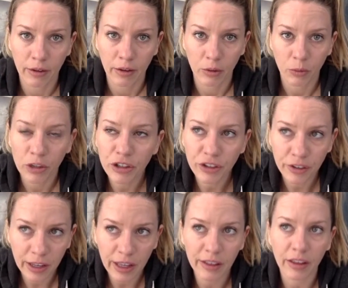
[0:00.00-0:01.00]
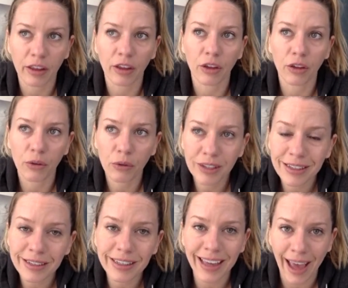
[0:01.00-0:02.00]
What did you need that you
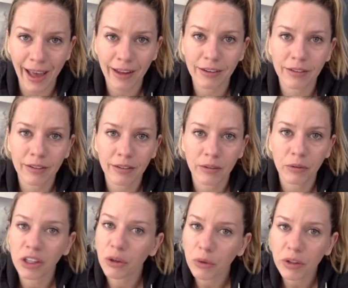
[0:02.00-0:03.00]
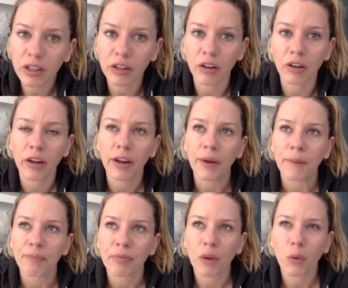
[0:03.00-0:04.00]
didn't get when you were little?
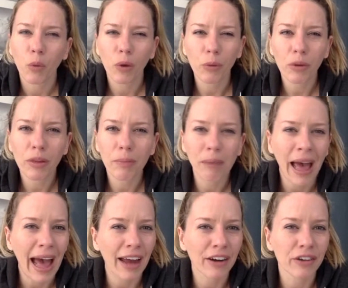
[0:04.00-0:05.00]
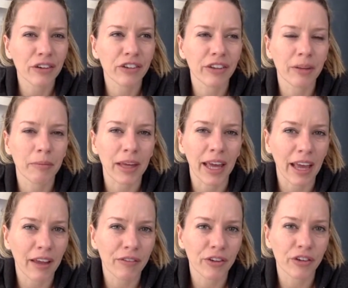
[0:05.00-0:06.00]
What were the patterns and the
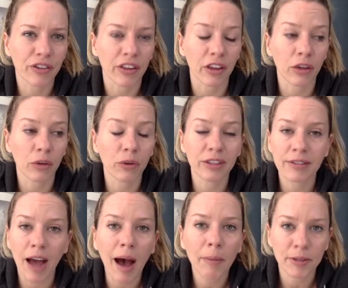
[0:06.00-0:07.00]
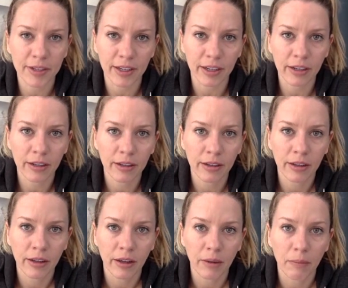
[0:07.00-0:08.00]
behaviors that you adopted
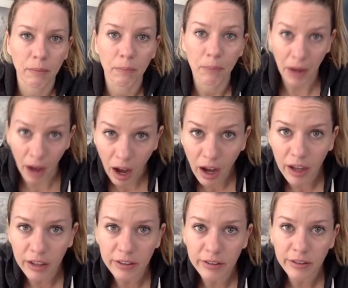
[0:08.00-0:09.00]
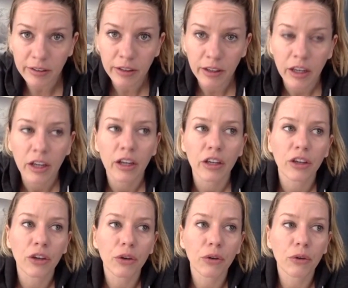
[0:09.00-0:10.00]
because
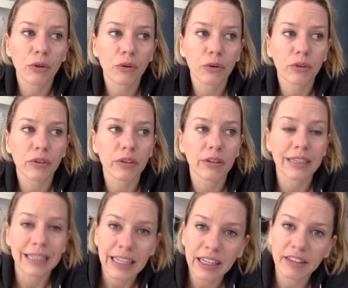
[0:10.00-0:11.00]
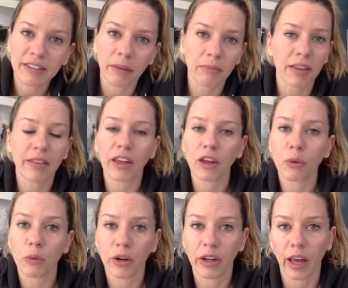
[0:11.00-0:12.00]
you needed something that you
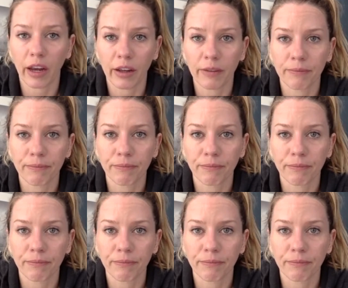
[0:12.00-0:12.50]
weren't getting?